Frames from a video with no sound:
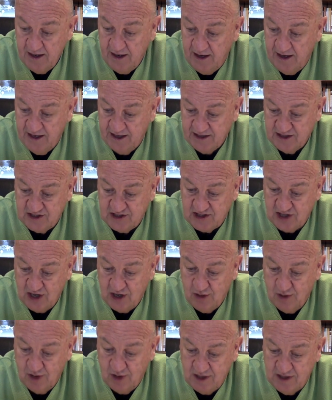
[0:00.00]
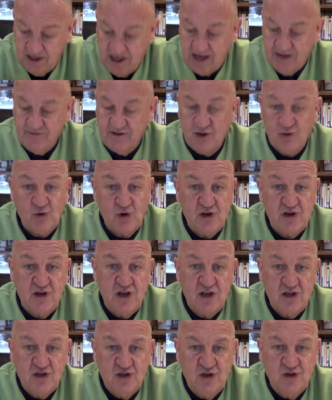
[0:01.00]
And so uh, David
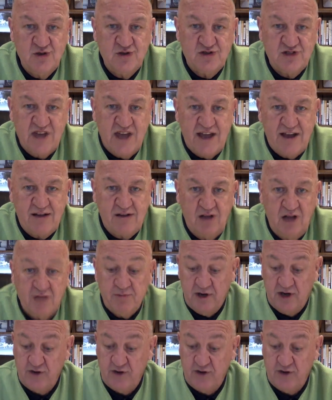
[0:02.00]
would use that club.